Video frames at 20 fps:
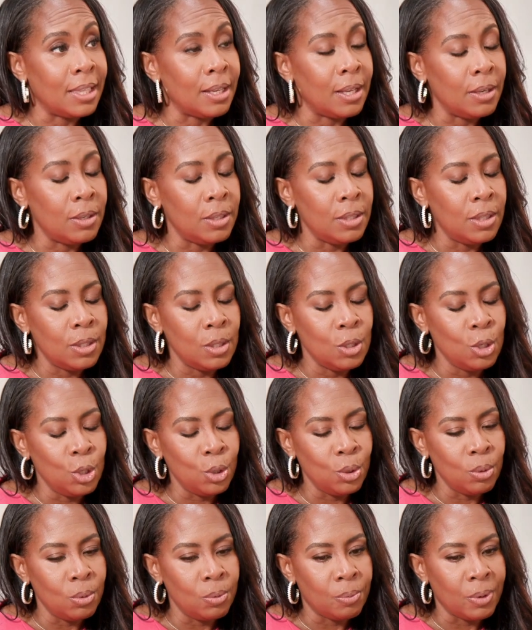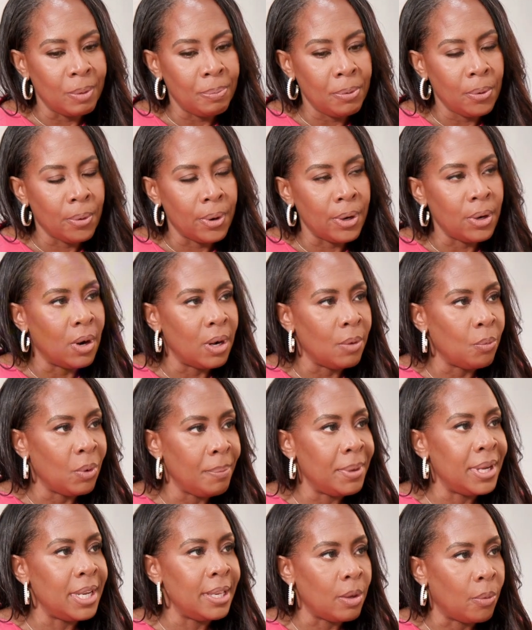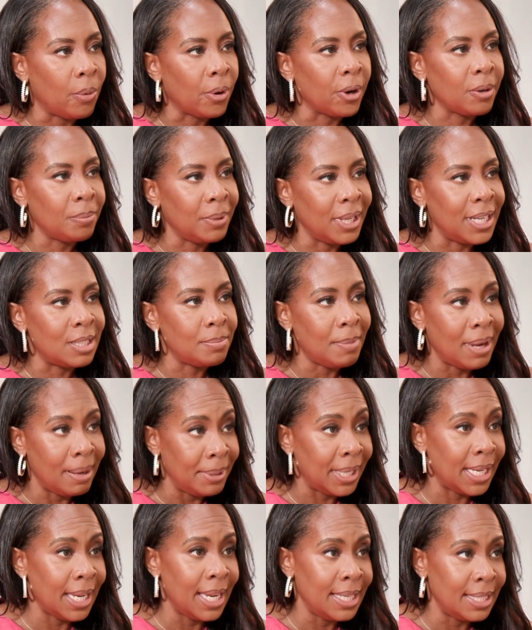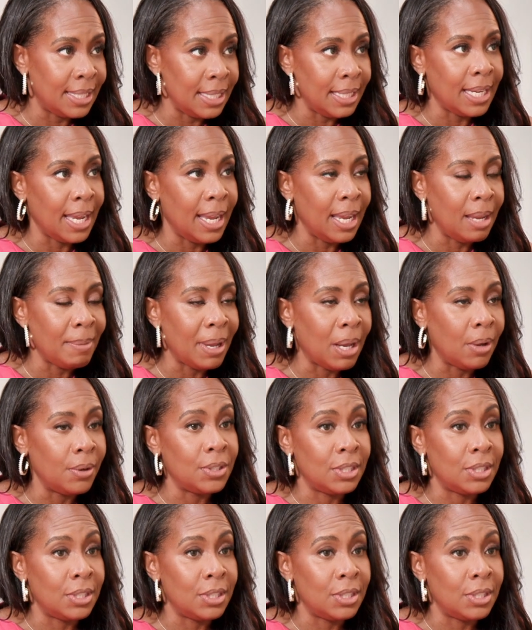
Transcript: the new report on women in the workplace by McKinsey came out.